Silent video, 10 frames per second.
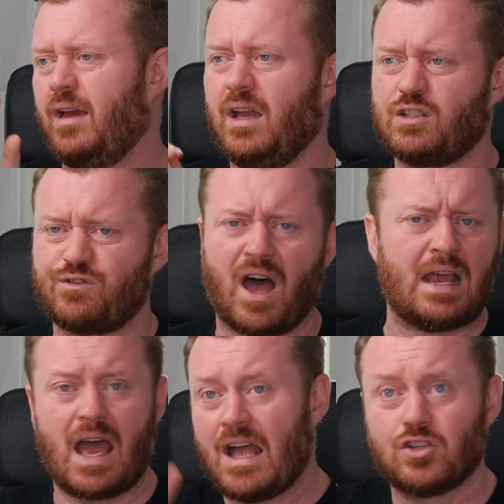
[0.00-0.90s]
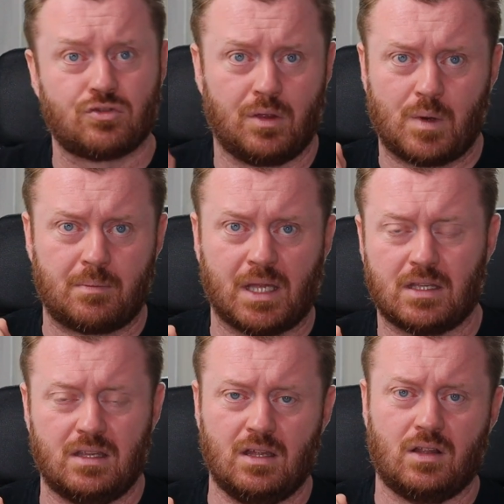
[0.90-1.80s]
It's fine. I just really want to make
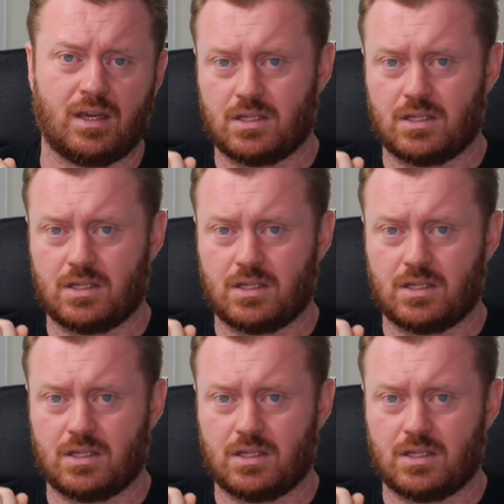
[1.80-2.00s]
the deal and